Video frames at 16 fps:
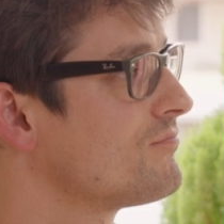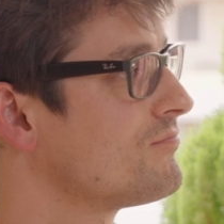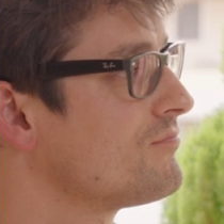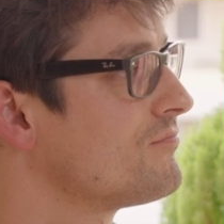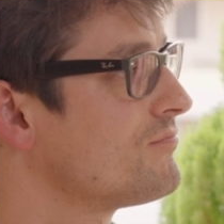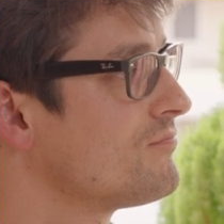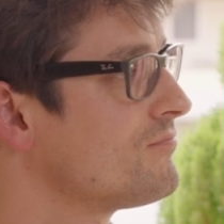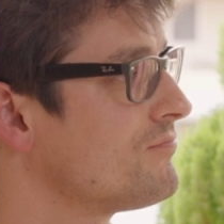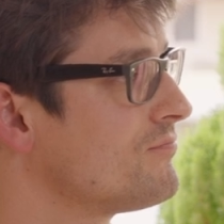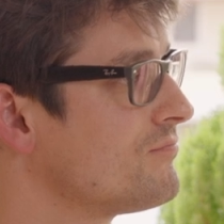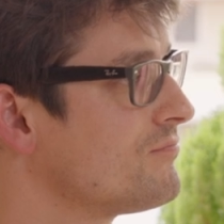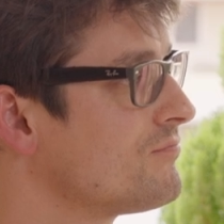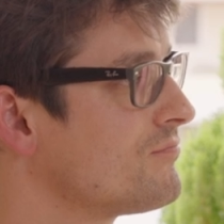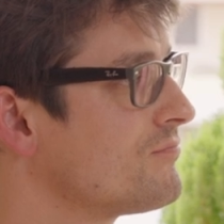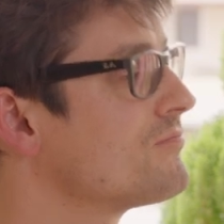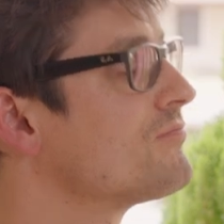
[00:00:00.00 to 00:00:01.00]
aware,
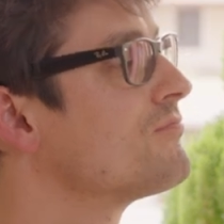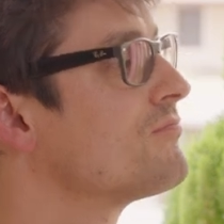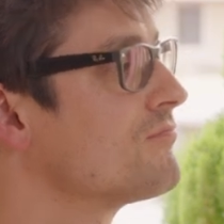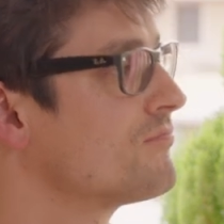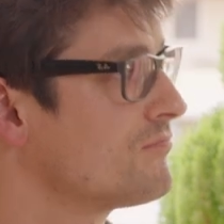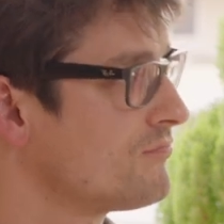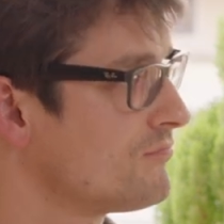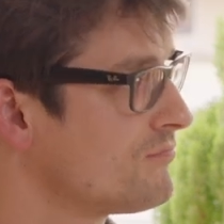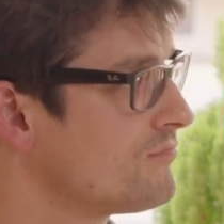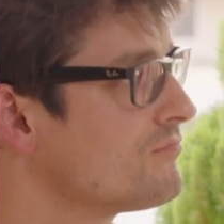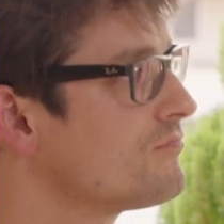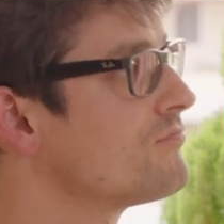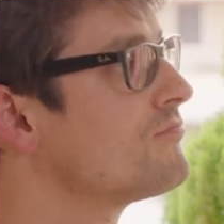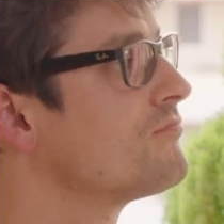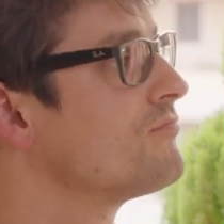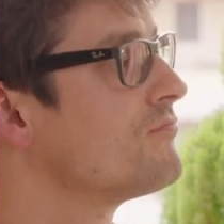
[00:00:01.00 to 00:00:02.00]
not always directly
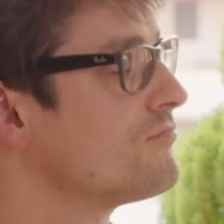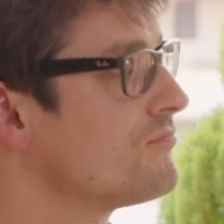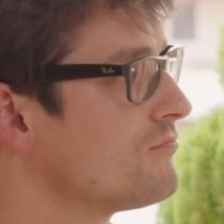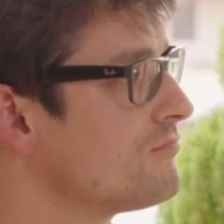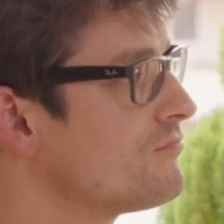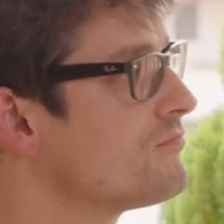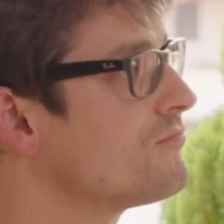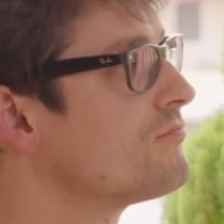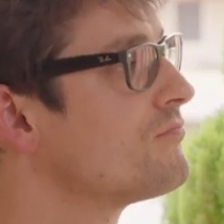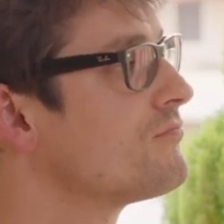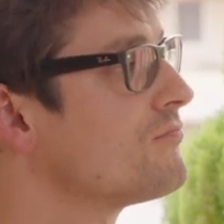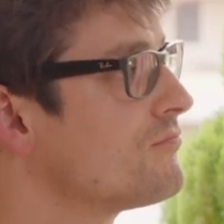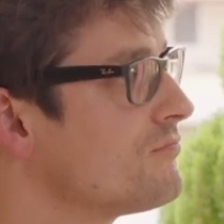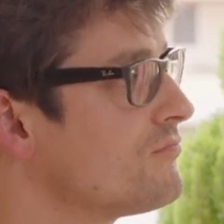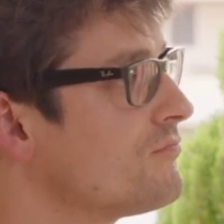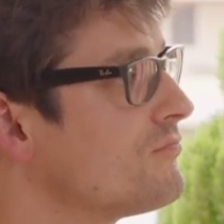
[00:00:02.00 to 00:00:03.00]
engaged with those
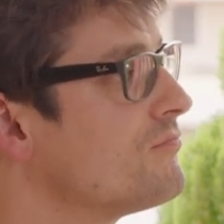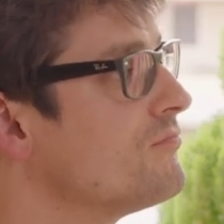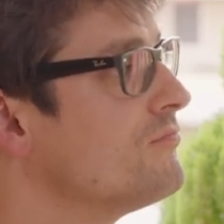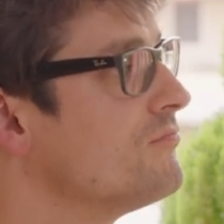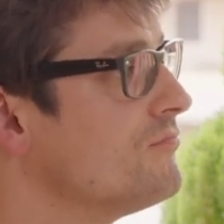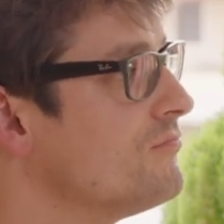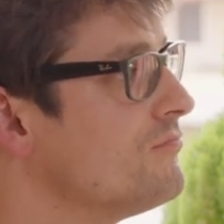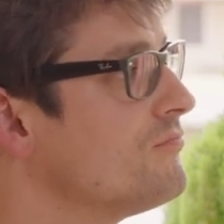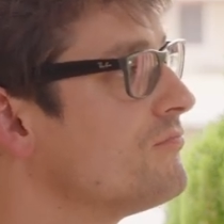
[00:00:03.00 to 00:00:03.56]
discussions, but are always